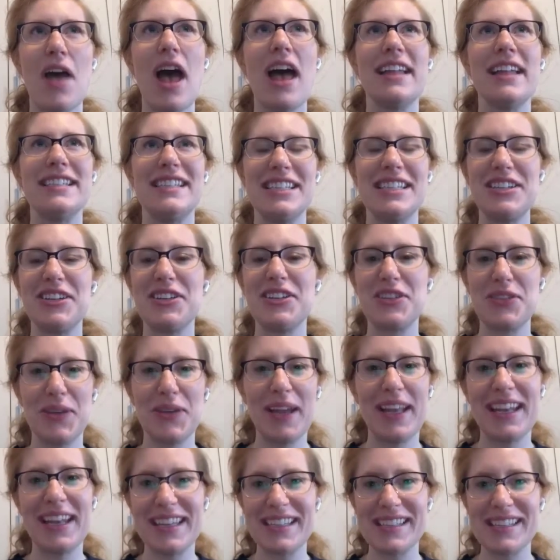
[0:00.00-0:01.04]
digital
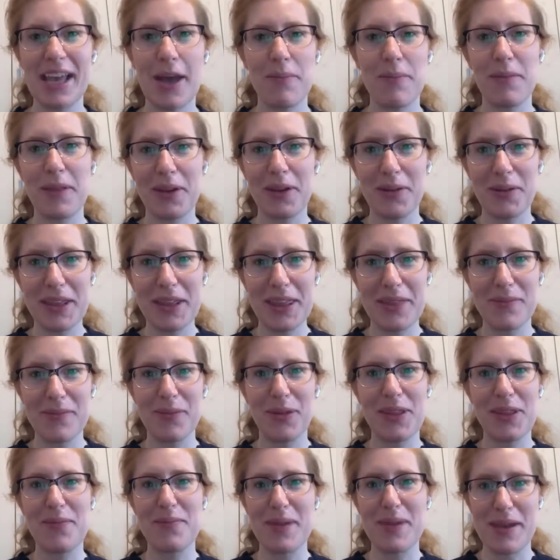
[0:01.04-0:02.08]
twin is up there
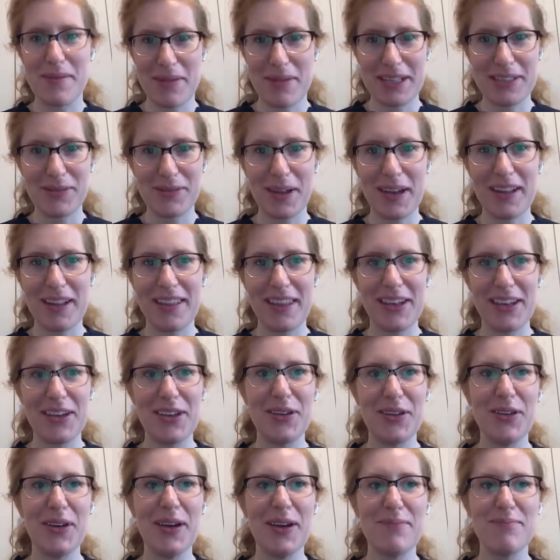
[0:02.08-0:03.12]
with BIM as one of the
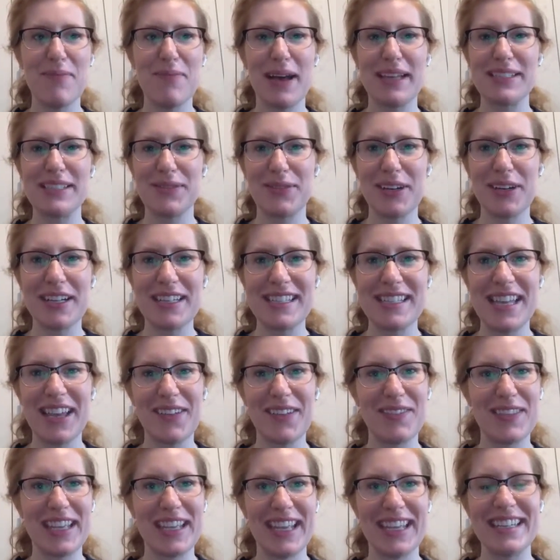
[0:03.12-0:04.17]
new buzzwords
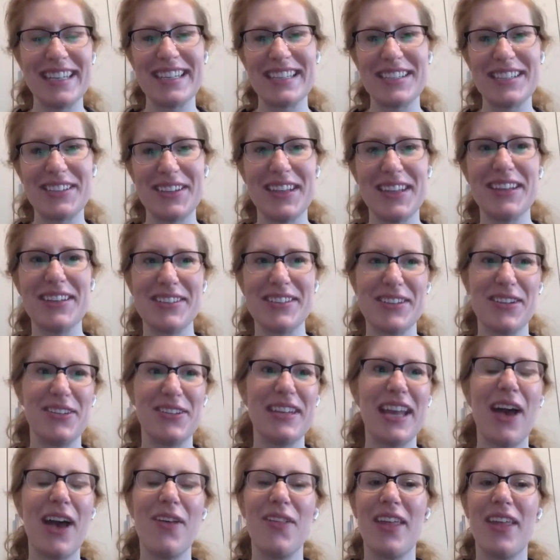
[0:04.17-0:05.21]
of the industry. There's no
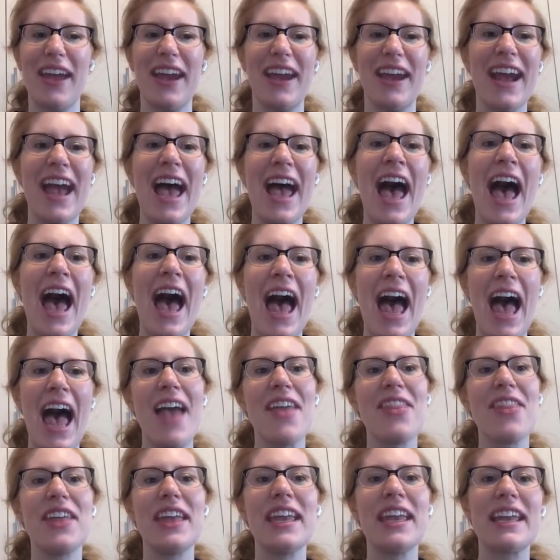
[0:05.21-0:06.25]
doubt there. I
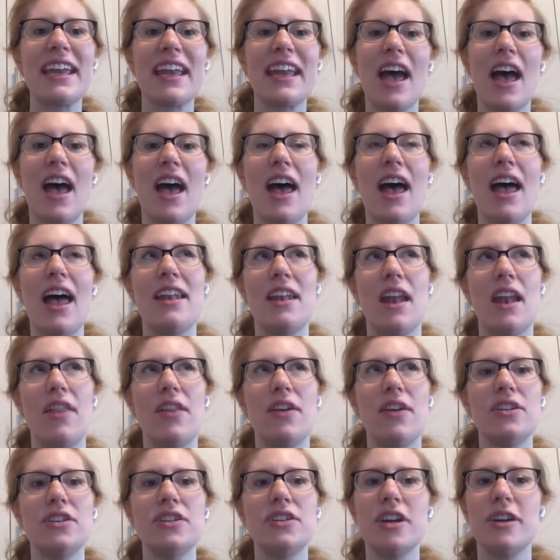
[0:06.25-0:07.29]
think
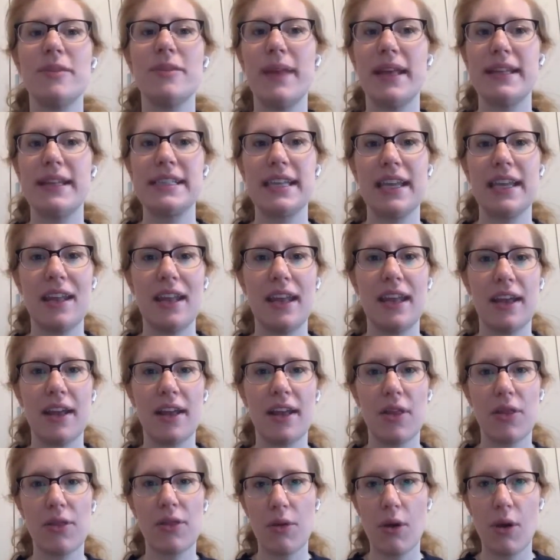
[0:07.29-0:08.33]
another term that's getting
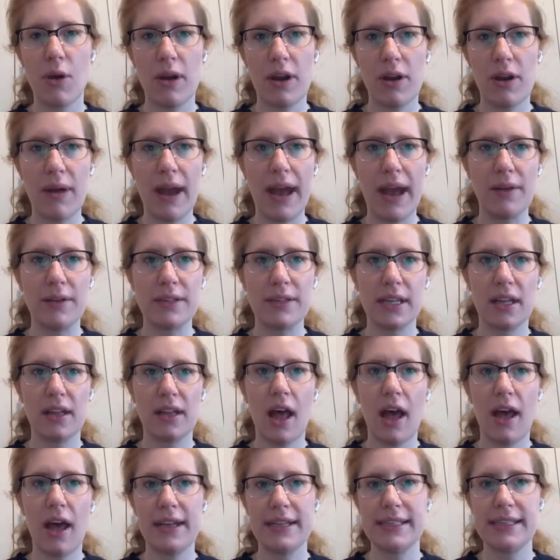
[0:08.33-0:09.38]
thrown around a
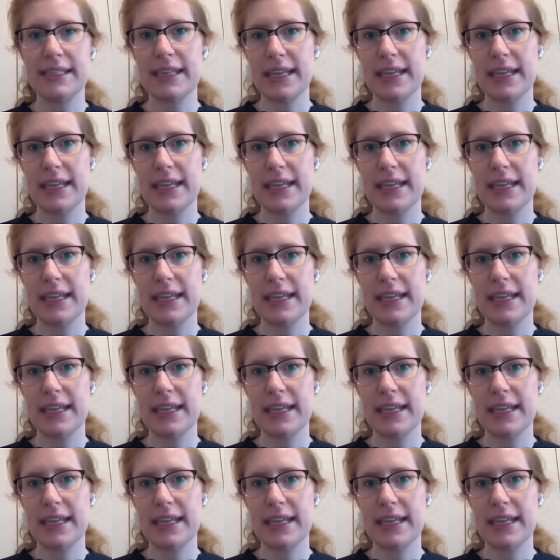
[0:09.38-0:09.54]
lot is